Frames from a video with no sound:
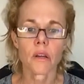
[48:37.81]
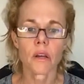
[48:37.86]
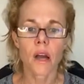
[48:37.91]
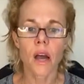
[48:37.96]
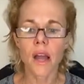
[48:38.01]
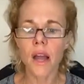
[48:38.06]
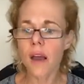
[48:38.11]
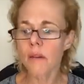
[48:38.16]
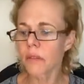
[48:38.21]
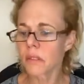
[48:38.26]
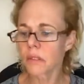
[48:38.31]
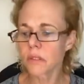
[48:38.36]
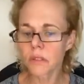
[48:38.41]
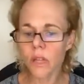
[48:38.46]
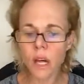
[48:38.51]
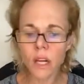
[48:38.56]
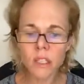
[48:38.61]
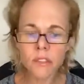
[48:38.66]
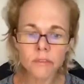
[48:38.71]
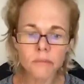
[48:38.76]
I have a
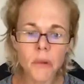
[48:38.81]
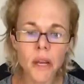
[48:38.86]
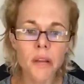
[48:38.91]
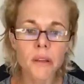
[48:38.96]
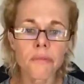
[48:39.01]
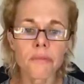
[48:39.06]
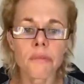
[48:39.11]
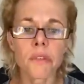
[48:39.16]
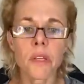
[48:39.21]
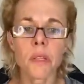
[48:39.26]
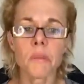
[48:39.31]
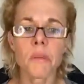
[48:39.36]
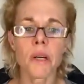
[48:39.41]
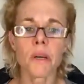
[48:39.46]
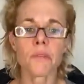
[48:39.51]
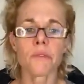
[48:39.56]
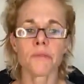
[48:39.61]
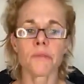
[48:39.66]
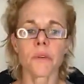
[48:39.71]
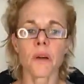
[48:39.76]
lot of my
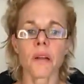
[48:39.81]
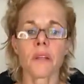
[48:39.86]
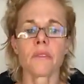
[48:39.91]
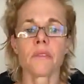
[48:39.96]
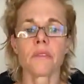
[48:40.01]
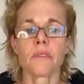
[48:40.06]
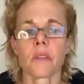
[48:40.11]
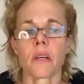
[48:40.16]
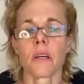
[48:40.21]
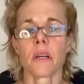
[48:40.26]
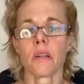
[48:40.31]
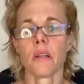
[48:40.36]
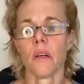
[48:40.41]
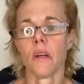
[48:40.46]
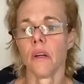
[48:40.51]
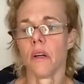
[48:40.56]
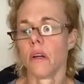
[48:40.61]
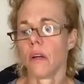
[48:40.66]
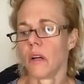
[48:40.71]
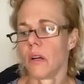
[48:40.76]
female friends that,
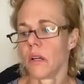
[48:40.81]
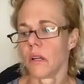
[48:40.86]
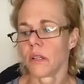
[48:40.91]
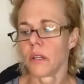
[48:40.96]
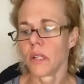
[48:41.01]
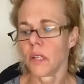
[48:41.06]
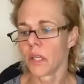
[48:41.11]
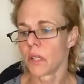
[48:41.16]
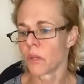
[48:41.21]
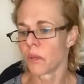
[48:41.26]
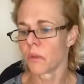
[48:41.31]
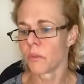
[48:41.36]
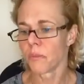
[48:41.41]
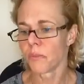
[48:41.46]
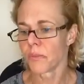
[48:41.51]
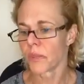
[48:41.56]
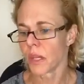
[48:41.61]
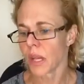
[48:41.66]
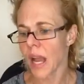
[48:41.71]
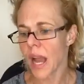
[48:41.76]
you know,
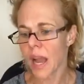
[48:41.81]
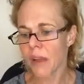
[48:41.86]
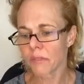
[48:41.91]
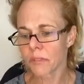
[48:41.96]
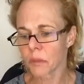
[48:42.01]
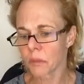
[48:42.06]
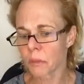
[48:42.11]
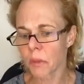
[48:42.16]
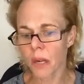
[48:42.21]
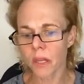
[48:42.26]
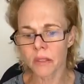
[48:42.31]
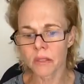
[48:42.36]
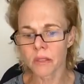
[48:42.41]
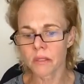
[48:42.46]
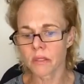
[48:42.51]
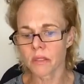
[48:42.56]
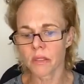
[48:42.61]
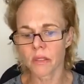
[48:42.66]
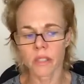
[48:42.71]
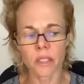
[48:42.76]
after
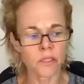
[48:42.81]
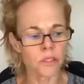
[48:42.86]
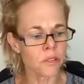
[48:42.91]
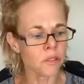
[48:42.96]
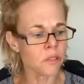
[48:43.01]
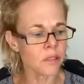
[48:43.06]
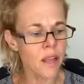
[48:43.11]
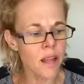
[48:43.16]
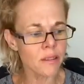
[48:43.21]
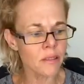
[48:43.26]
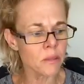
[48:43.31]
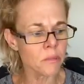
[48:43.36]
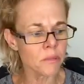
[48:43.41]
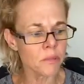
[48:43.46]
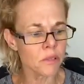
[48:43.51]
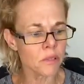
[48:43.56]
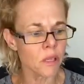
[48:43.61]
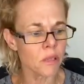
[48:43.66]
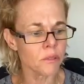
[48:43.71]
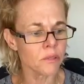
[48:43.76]
pregnancy, they just let
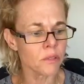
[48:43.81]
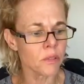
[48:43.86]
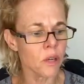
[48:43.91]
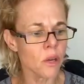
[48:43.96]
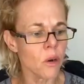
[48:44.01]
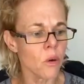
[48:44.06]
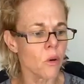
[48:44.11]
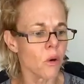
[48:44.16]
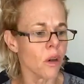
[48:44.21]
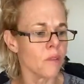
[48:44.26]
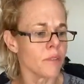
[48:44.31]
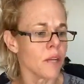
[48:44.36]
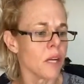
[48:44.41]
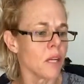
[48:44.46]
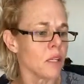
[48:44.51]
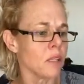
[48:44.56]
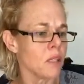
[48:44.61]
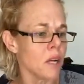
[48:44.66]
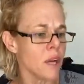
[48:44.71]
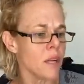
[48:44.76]
themselves go. Or I've
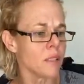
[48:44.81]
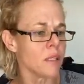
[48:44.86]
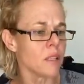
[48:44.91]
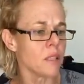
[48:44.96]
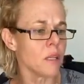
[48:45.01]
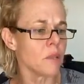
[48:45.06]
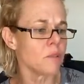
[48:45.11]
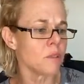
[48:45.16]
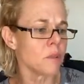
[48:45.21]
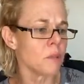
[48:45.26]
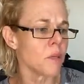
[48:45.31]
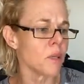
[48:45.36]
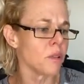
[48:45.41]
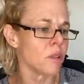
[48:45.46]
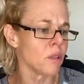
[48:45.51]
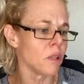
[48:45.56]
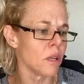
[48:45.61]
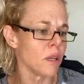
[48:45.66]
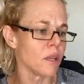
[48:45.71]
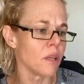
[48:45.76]
got a client that comes to me,
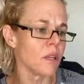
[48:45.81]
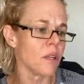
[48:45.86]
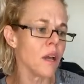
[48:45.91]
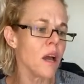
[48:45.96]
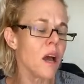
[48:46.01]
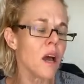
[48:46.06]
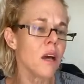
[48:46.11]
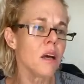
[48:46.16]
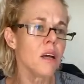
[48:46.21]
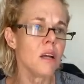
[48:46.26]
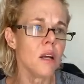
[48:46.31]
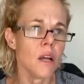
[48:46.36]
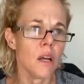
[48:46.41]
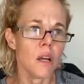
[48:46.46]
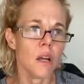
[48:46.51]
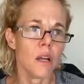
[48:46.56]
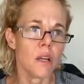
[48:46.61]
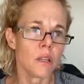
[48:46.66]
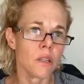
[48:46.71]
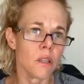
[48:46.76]
they're like, yeah,
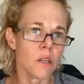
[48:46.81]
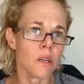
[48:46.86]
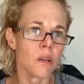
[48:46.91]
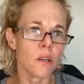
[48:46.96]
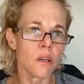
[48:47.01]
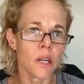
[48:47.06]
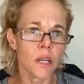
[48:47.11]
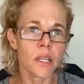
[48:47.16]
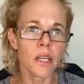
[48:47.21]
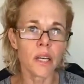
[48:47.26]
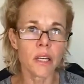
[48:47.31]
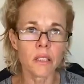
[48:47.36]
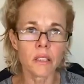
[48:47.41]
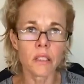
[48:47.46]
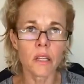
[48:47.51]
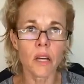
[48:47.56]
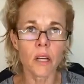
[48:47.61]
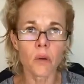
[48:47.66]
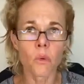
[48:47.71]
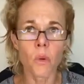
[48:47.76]
you know, I gained a
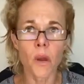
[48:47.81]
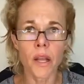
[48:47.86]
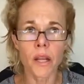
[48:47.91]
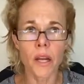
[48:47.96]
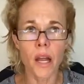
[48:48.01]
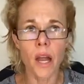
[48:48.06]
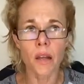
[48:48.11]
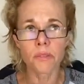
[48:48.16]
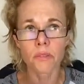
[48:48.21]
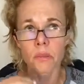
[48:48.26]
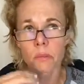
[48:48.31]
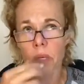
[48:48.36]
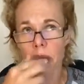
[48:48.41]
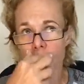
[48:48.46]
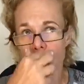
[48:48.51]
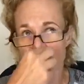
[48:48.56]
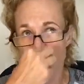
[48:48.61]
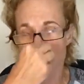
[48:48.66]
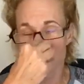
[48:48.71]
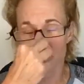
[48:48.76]
lot of weight after my
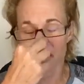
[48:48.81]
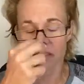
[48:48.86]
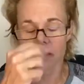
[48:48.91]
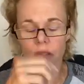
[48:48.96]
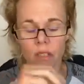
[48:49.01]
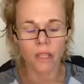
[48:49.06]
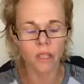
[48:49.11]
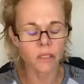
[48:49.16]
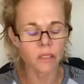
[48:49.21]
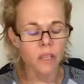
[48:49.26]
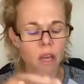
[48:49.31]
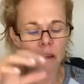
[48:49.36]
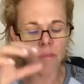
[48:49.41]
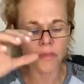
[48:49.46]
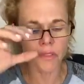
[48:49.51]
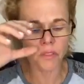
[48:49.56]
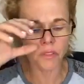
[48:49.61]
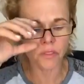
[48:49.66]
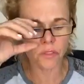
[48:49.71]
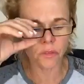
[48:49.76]
pregnancy. I
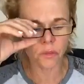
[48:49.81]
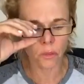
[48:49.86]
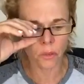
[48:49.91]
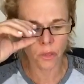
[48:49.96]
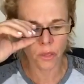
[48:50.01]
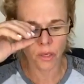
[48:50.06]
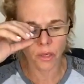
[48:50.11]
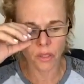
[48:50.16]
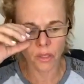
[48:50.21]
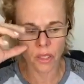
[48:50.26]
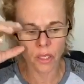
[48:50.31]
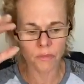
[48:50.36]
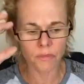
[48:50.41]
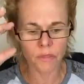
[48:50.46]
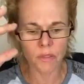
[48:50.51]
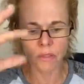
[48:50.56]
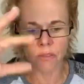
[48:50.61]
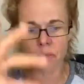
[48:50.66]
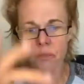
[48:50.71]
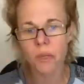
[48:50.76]
love this story. And if
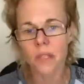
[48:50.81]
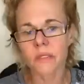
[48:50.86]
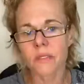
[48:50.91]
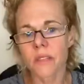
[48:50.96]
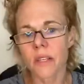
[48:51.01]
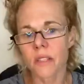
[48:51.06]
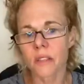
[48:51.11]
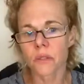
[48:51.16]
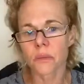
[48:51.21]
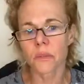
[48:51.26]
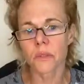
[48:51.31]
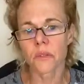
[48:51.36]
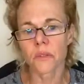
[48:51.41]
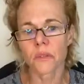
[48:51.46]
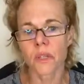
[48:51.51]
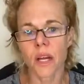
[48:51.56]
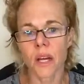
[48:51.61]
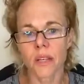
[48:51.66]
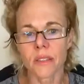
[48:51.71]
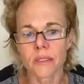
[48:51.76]
this resonates with you
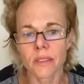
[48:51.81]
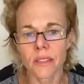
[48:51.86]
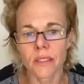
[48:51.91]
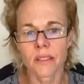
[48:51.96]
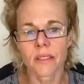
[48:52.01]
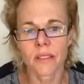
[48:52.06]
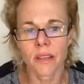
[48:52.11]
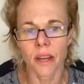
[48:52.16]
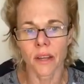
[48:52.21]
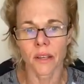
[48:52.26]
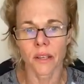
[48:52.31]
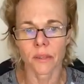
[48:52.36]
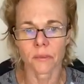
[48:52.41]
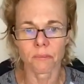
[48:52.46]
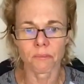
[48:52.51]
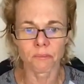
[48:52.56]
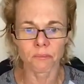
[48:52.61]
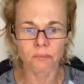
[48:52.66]
guys, I get it.